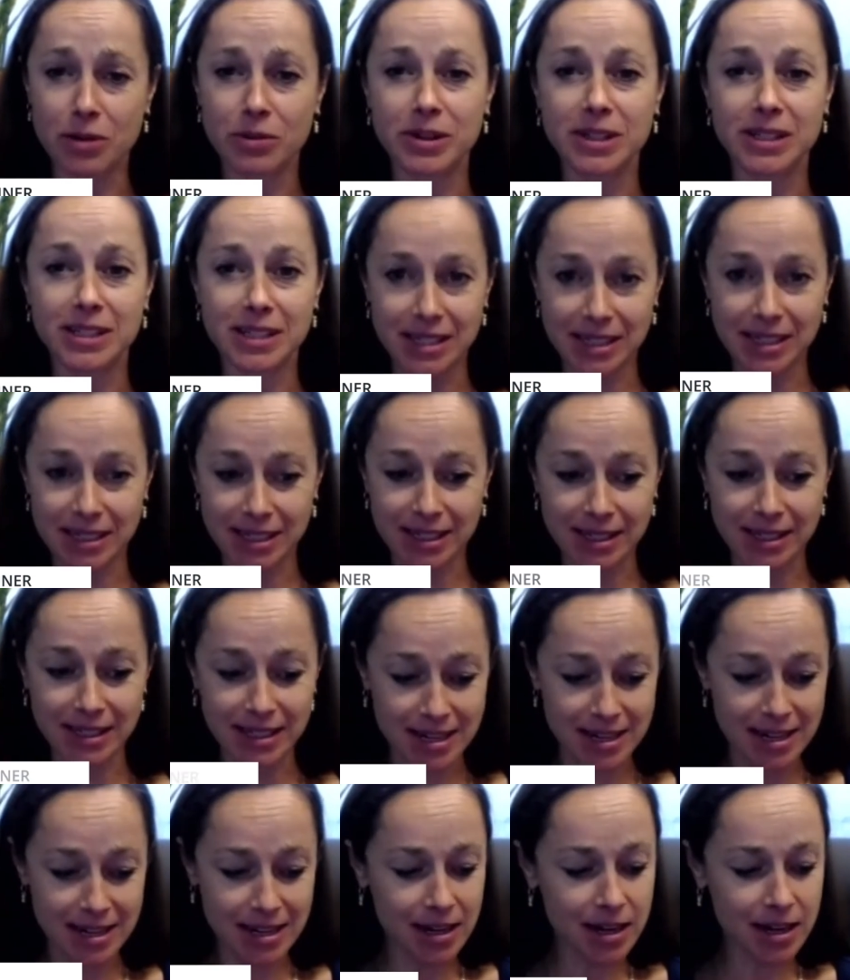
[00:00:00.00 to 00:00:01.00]
and
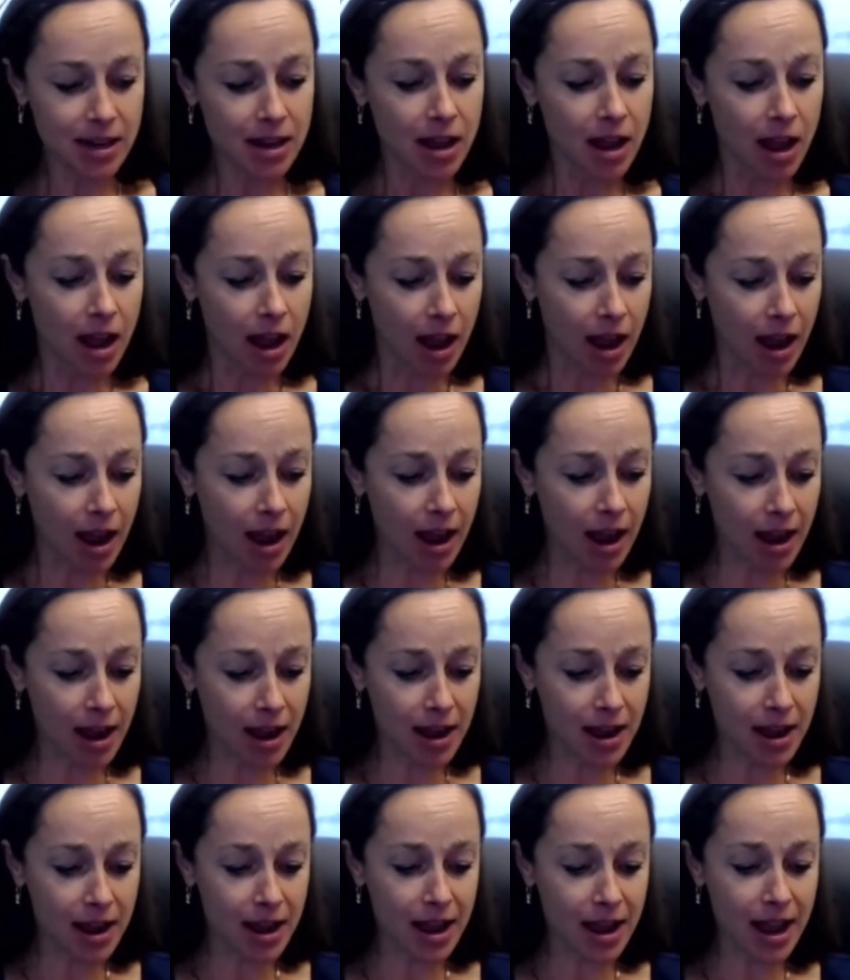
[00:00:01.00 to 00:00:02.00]
succeed.
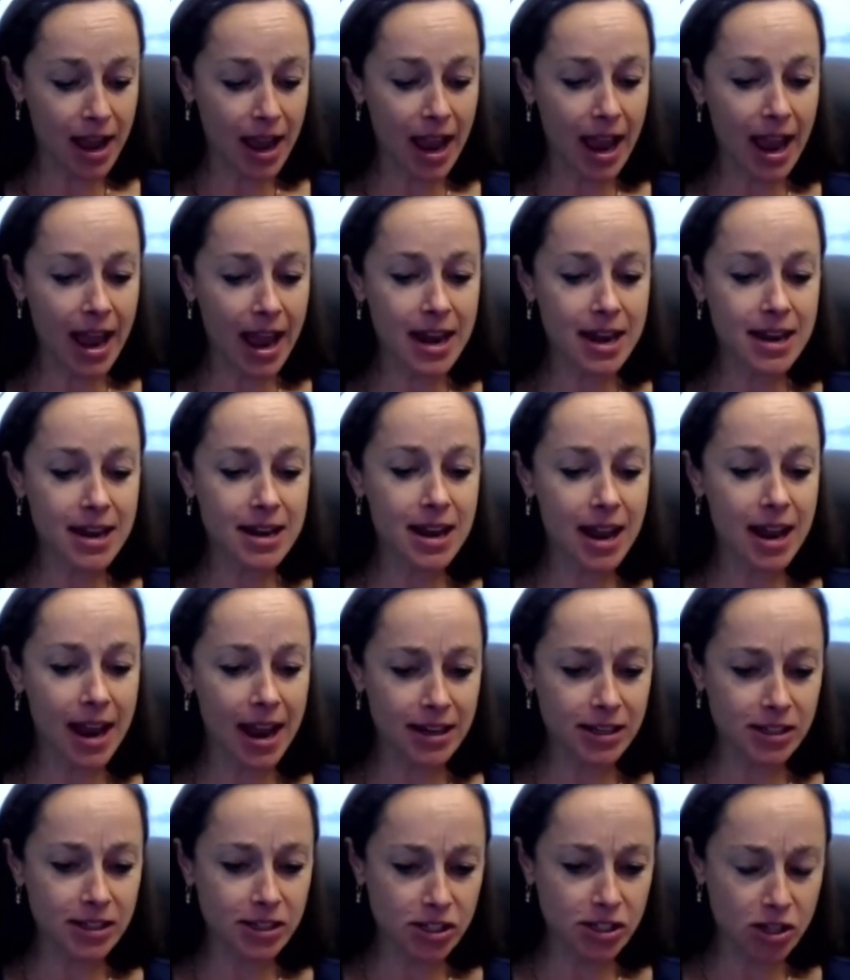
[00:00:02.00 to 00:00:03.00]
Uh, and
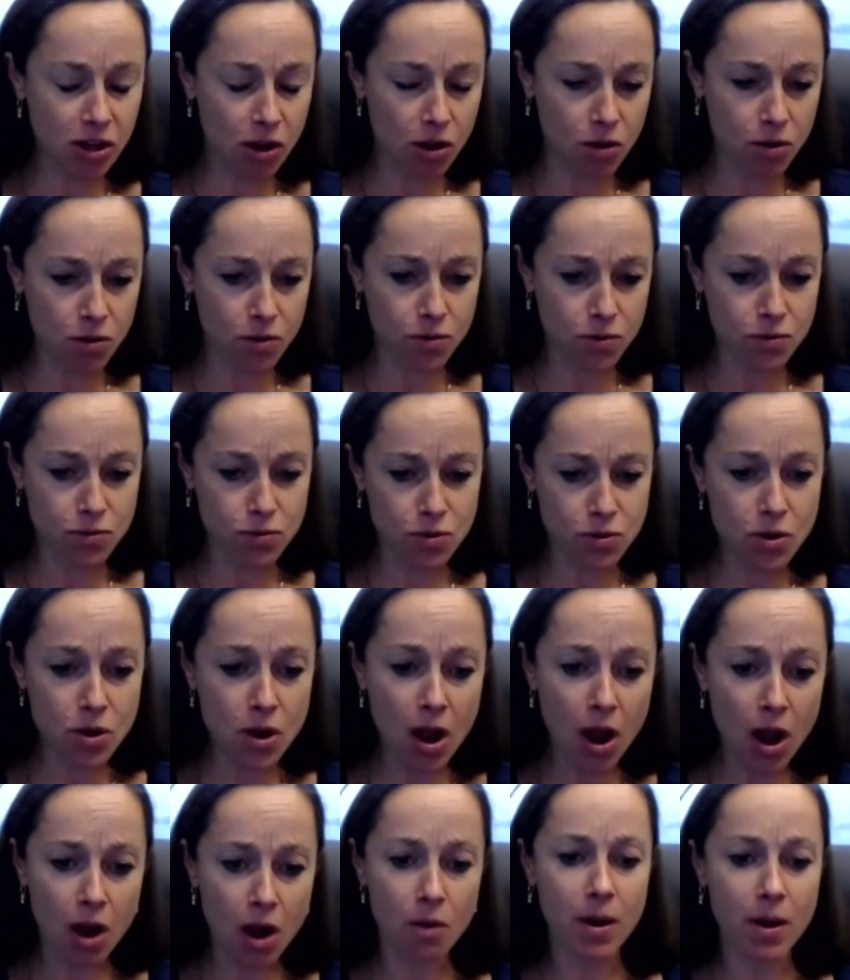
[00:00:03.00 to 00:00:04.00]
and so
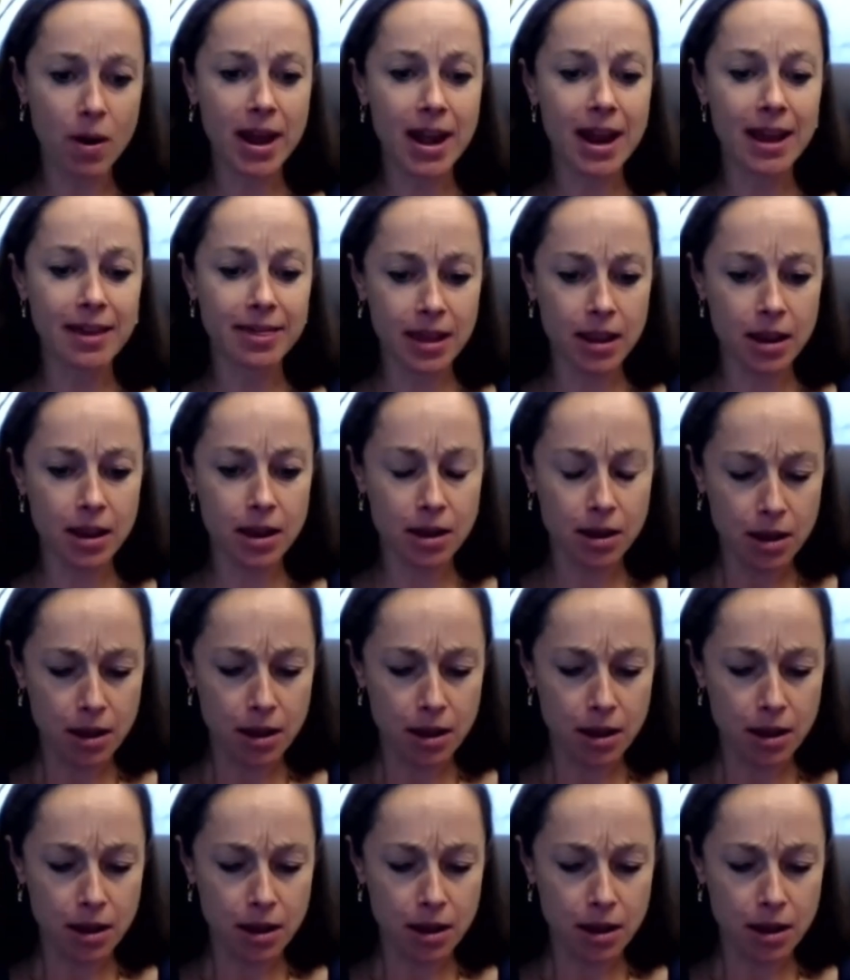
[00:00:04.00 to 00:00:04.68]
no, and I think